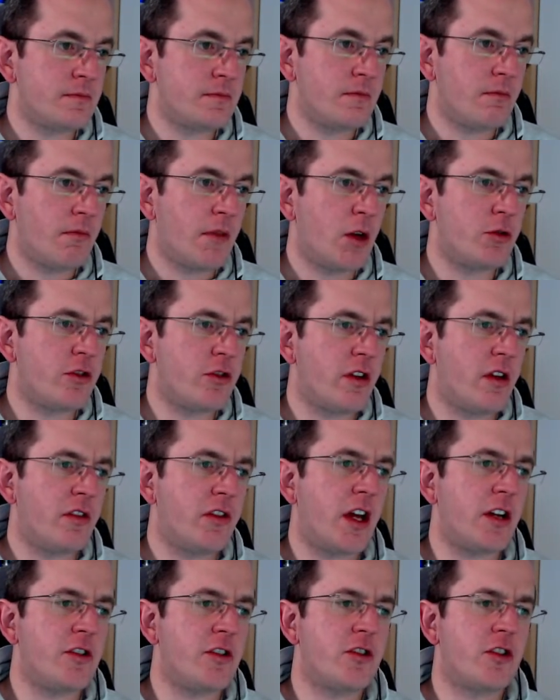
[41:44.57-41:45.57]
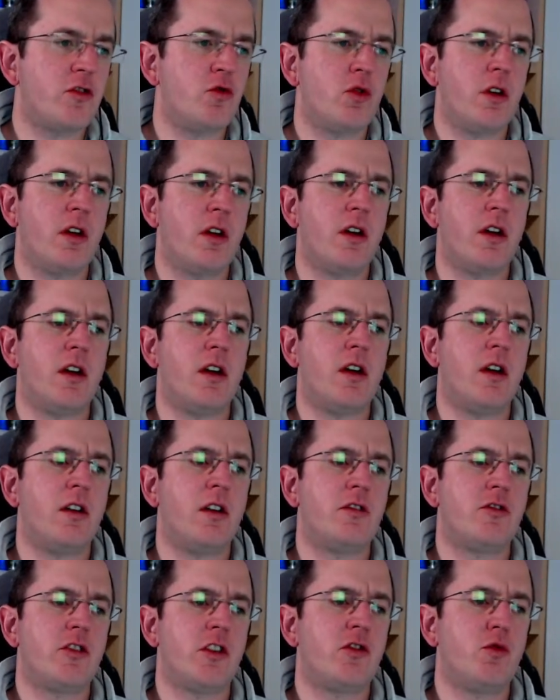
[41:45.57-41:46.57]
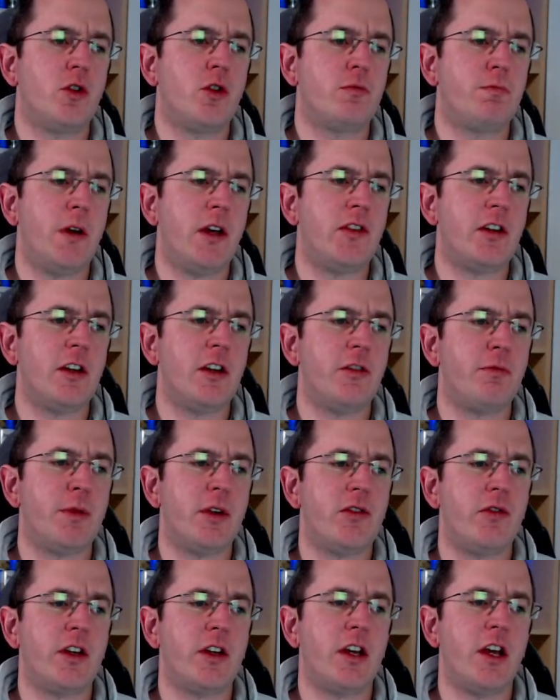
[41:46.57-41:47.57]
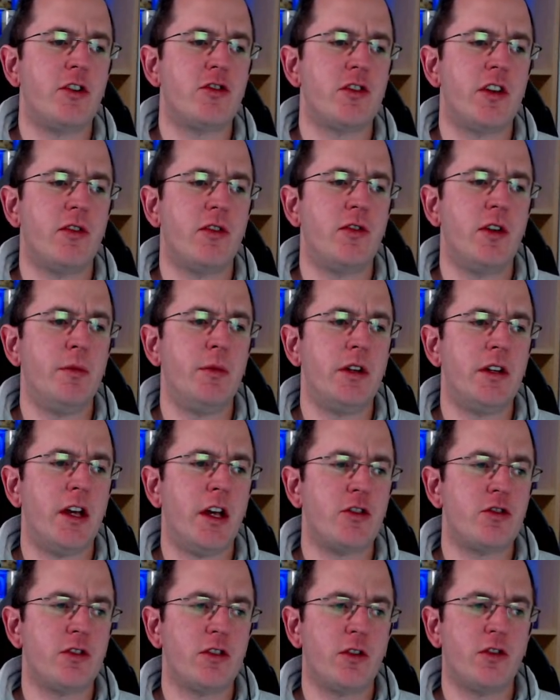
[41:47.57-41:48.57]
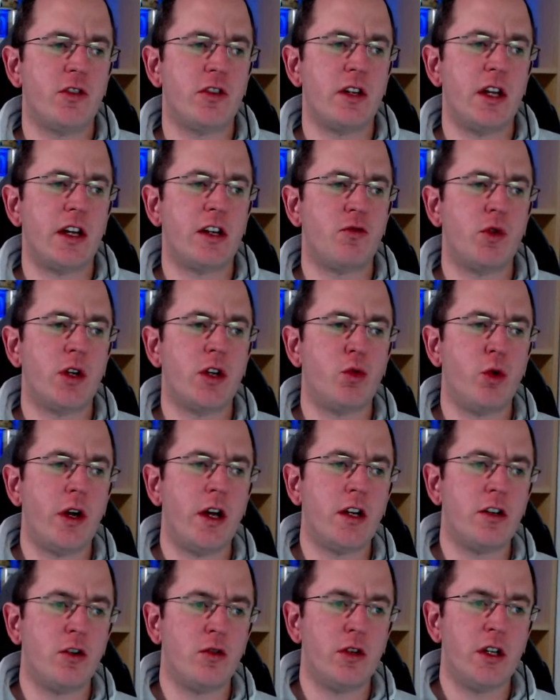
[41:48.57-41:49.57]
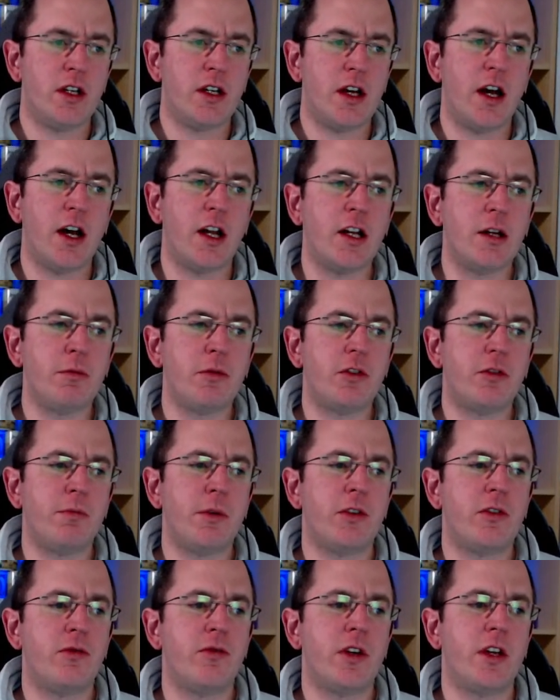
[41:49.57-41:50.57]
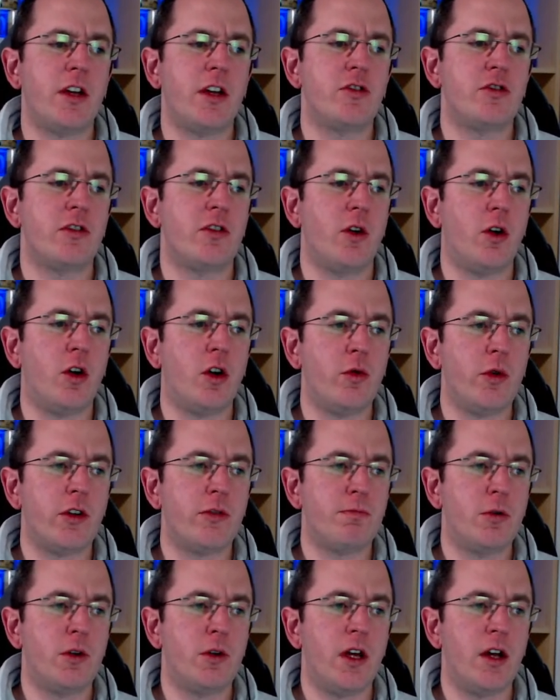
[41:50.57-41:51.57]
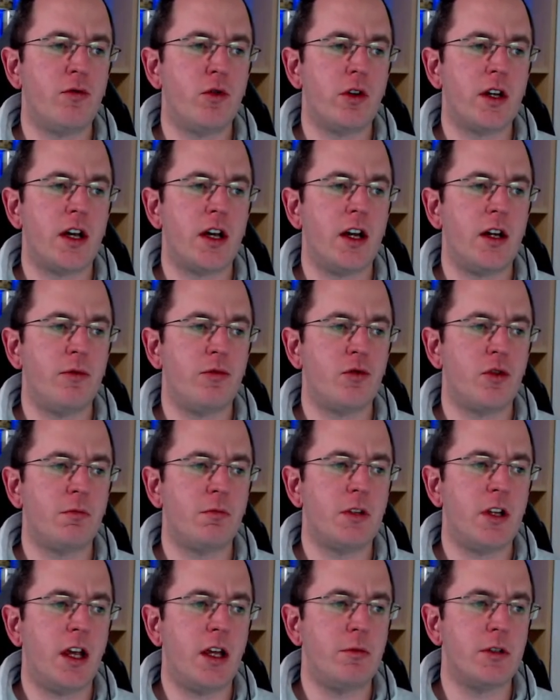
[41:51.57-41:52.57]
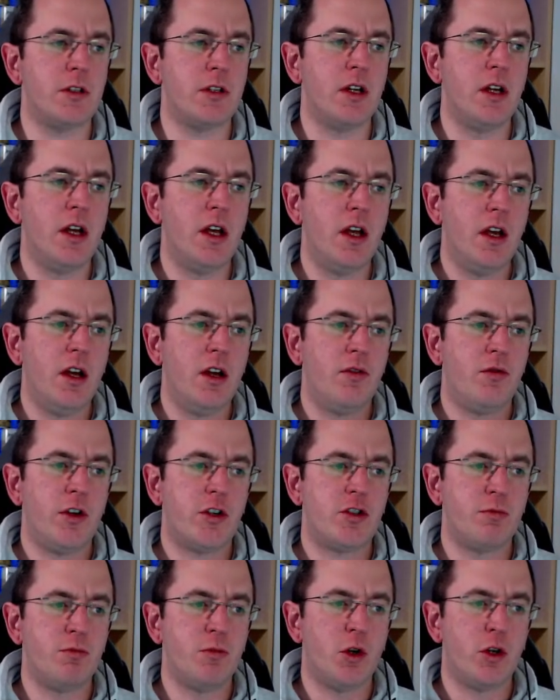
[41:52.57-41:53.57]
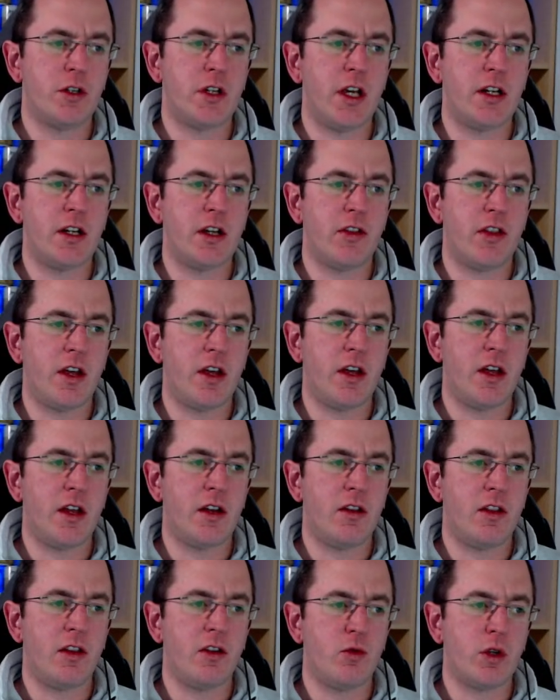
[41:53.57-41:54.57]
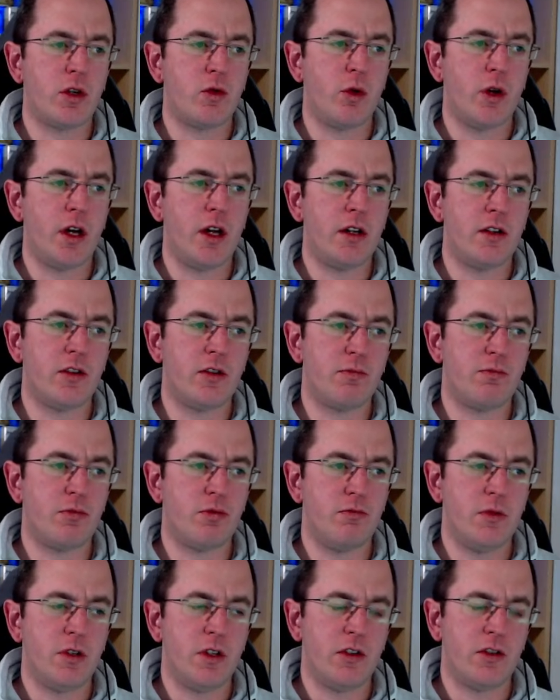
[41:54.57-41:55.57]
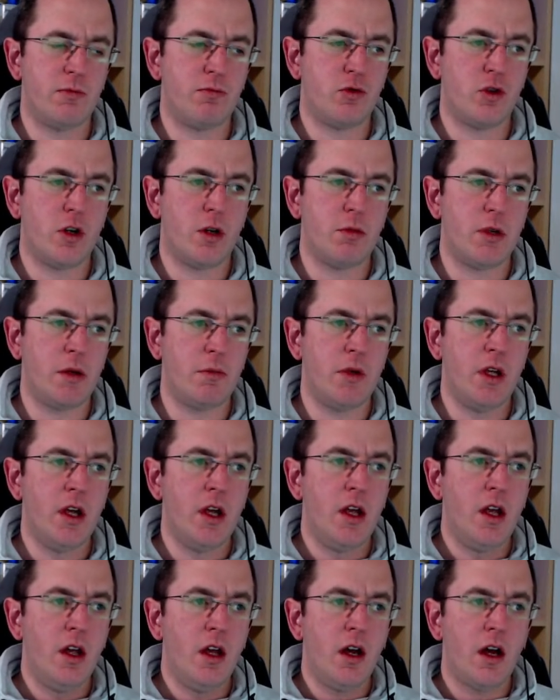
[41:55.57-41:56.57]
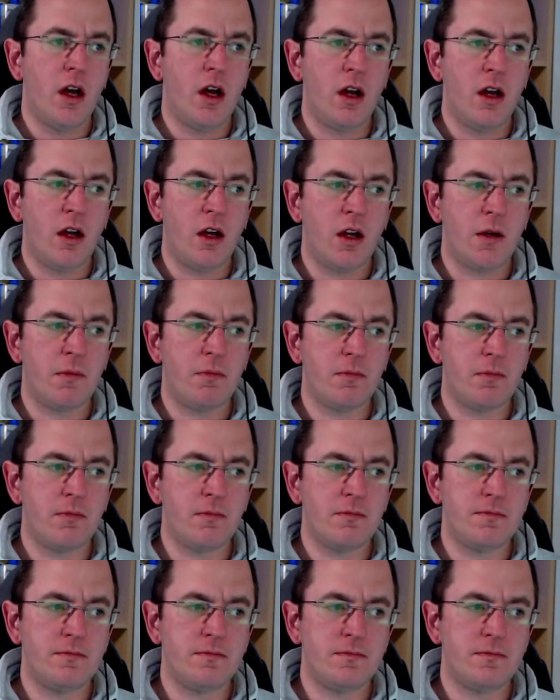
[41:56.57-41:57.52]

Zatish just wrote, basically specifications have limitation to select required only columns. Specifications always pull every column from table. Fetching more data than the required is a problem. Well,